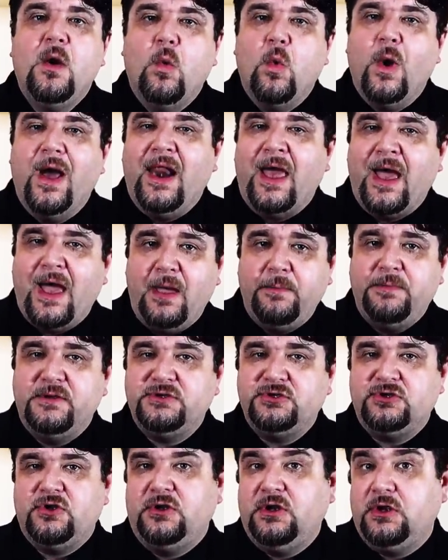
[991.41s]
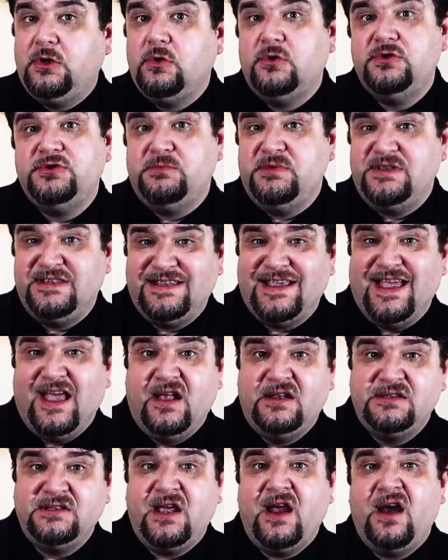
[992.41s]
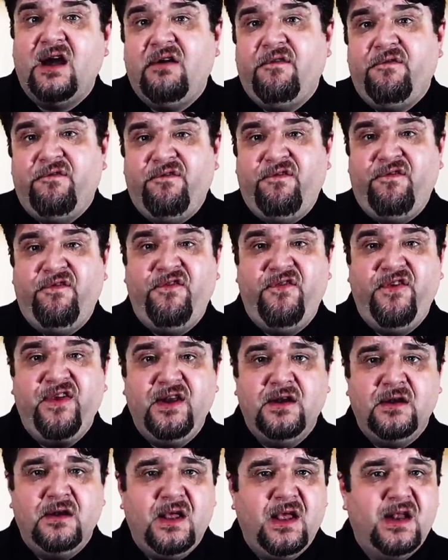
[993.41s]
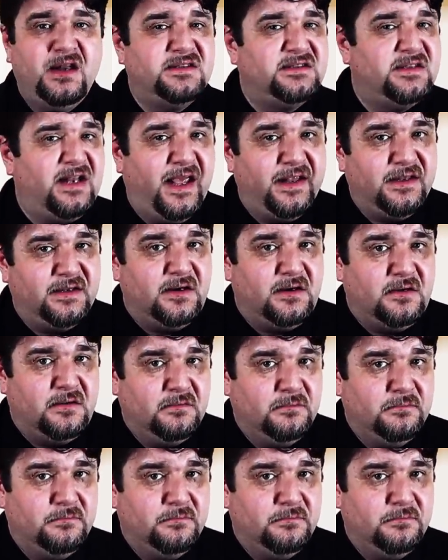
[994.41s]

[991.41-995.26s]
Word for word: while hypersonic cruise missiles are thin and slender.